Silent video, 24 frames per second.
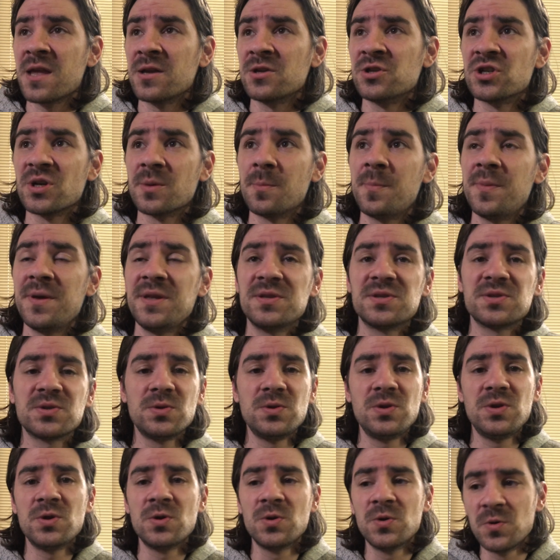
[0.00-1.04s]
jump into
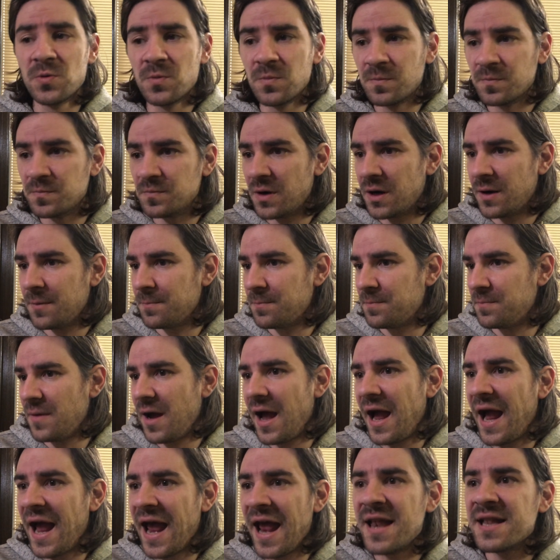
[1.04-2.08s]
new
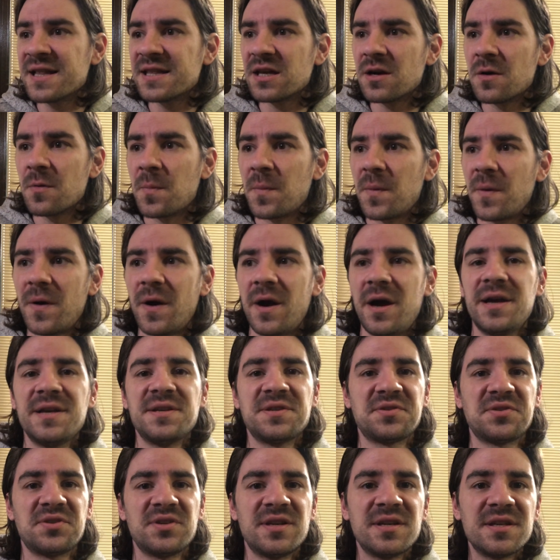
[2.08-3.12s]

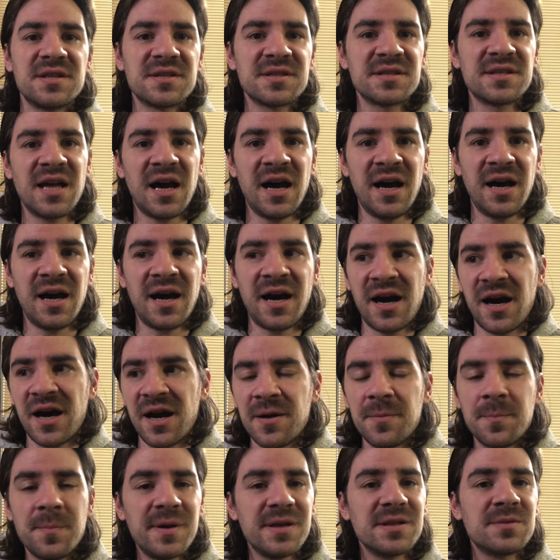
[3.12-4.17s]
enterprises that are
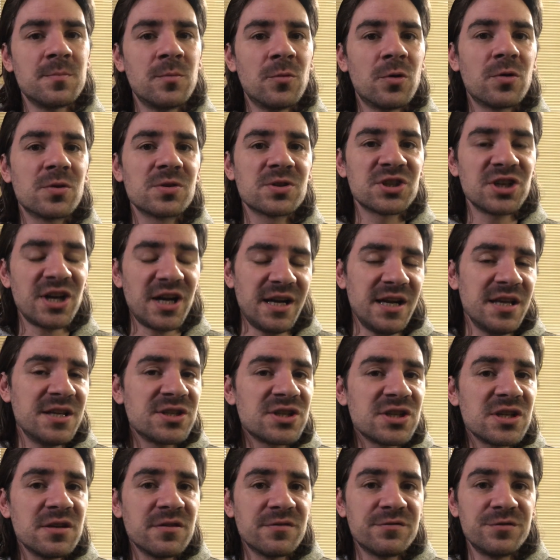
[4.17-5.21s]
a bit more
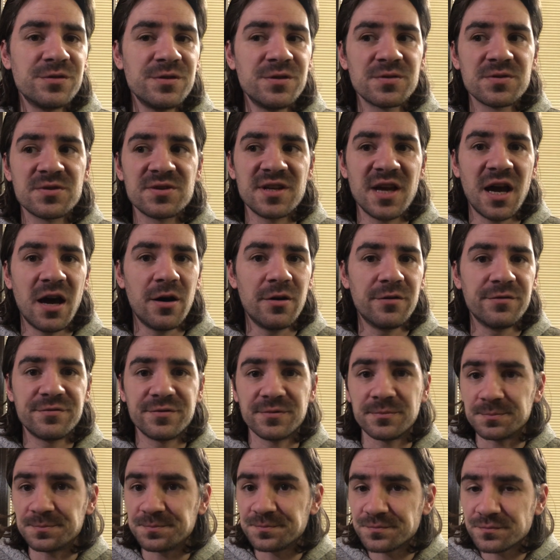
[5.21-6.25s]
challenging for yourself,